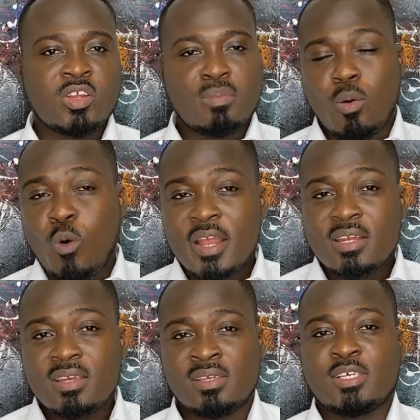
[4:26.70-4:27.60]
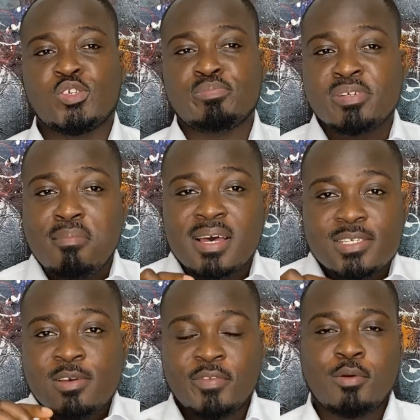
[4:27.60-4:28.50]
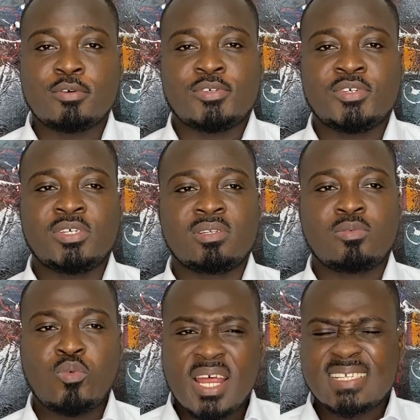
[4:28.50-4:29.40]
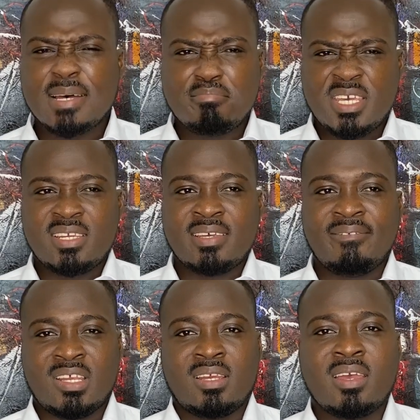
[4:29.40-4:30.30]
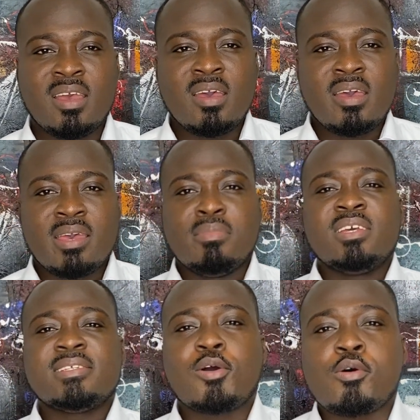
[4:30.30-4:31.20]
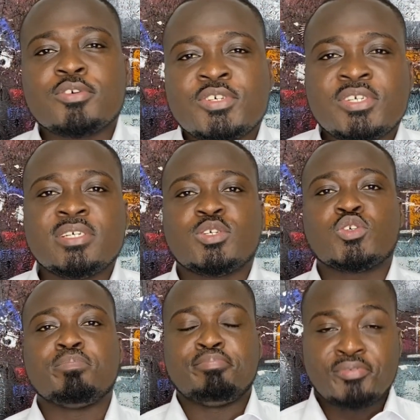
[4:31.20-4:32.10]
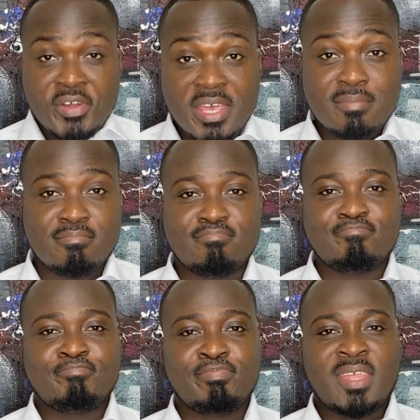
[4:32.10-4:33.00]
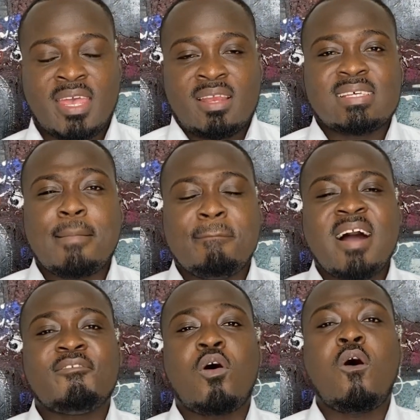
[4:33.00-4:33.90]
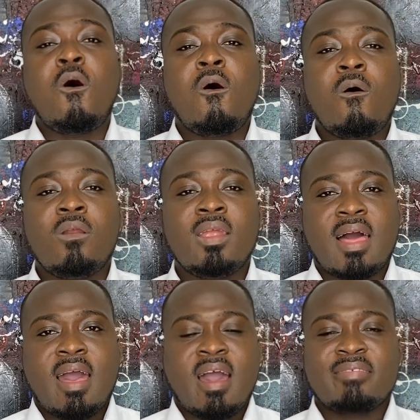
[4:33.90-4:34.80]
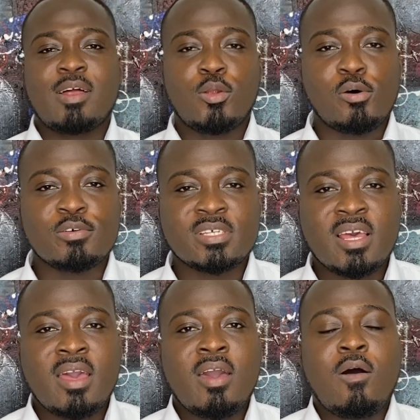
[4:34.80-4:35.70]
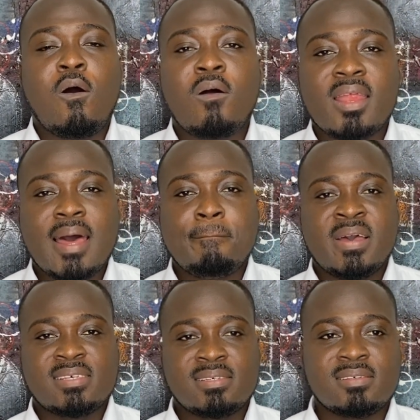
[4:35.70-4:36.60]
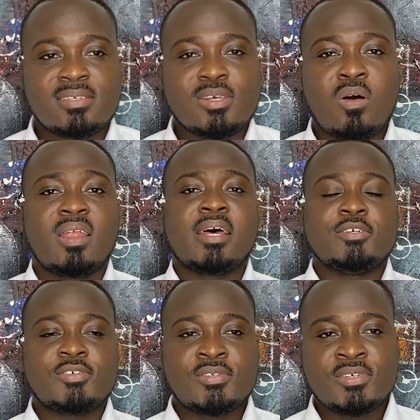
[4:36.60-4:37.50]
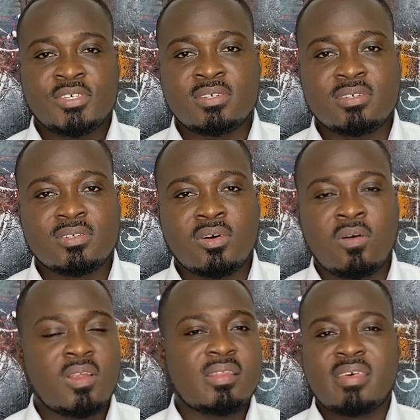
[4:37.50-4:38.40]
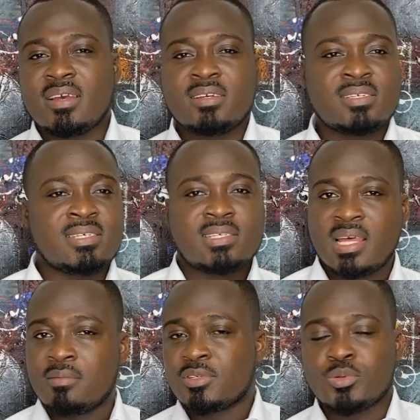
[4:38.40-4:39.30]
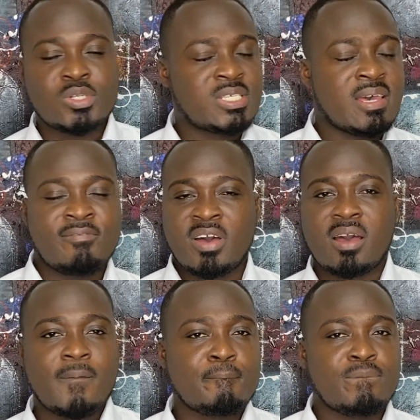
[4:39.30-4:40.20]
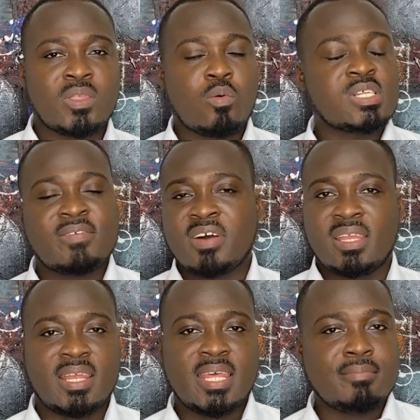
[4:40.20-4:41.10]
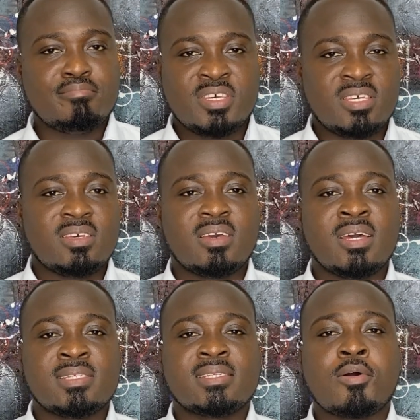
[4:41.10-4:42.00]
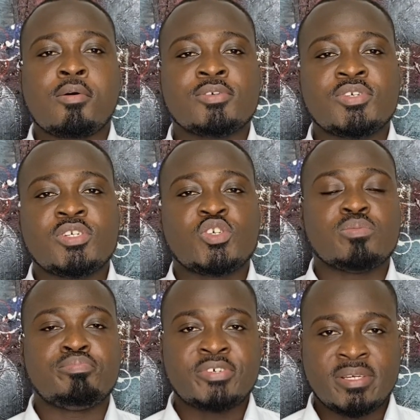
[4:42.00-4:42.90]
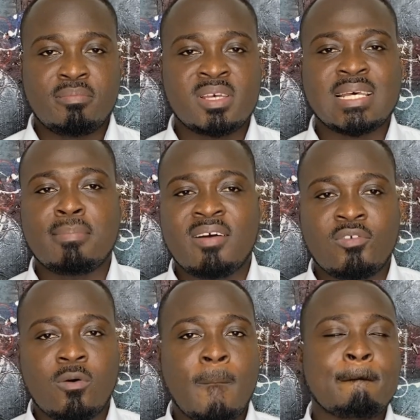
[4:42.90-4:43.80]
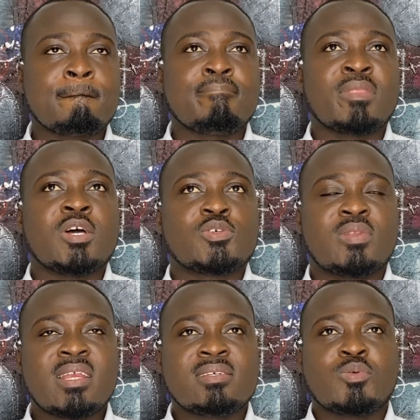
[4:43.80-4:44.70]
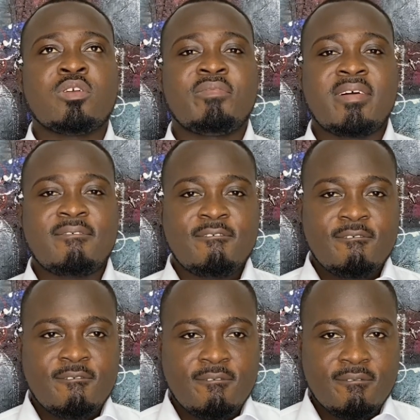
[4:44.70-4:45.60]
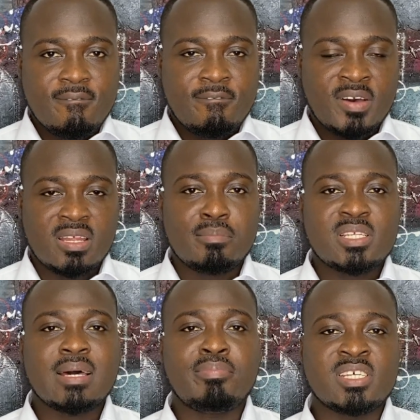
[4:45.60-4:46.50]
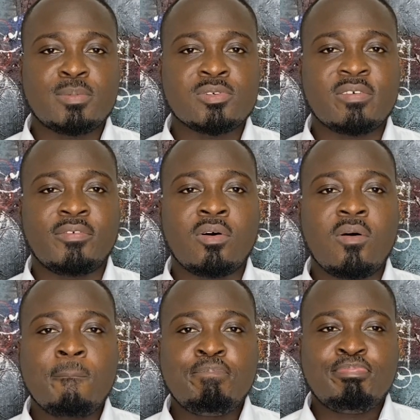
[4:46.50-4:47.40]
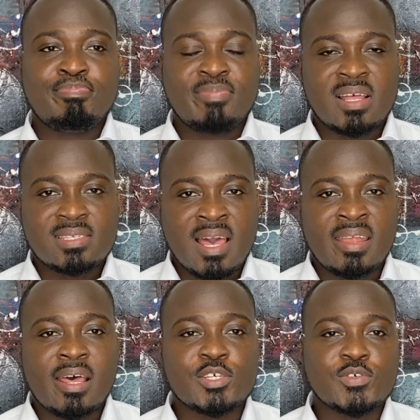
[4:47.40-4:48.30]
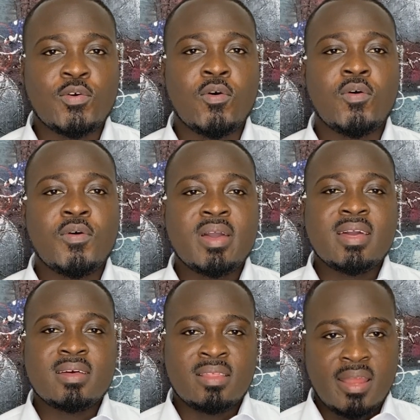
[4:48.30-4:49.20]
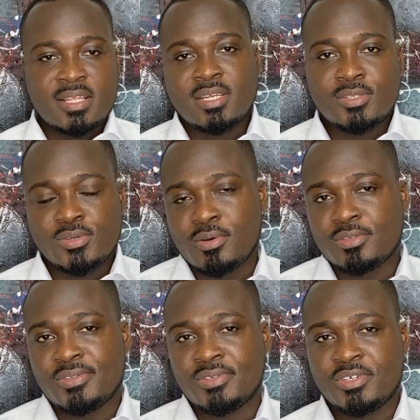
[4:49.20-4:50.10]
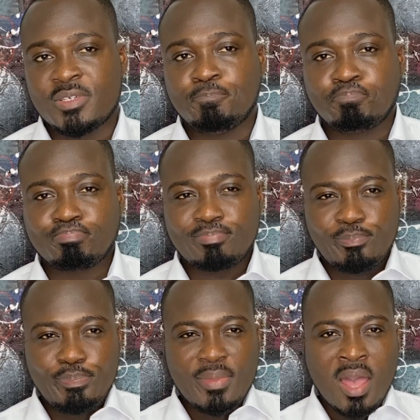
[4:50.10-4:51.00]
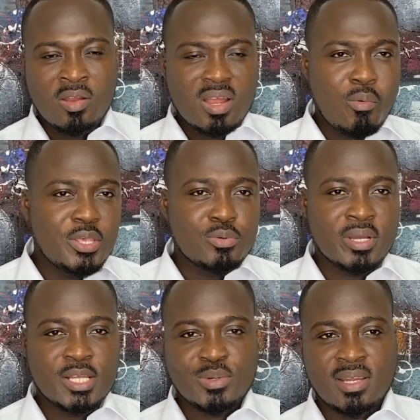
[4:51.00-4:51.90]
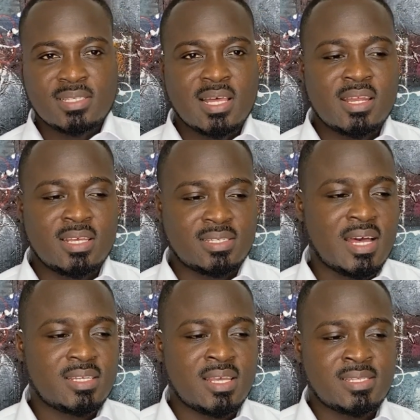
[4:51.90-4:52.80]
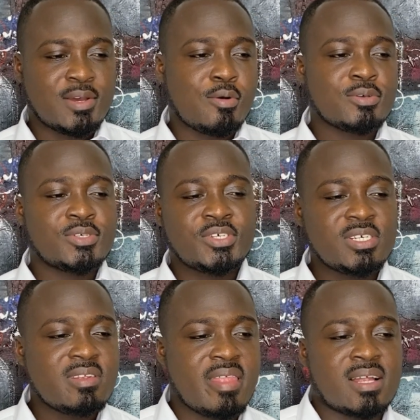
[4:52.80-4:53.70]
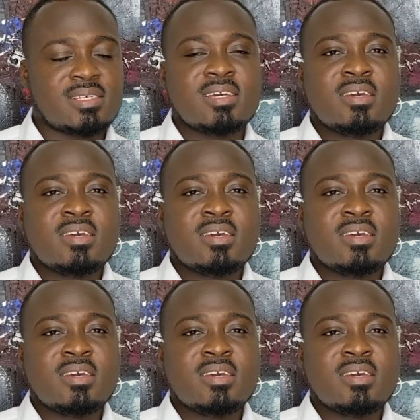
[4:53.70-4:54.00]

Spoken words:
Number one is the supremacy of the Constitution. What does that mean even? It means the Constitution is supreme. It is above all other laws, all other persons, all other institutions, all other systems, whatever their name be. The Constitution is supreme. It's above all. So that is one of the fundamental principles of law that underscore the 1992 Constitution. Another one you will get to understand is that it's the Constitution that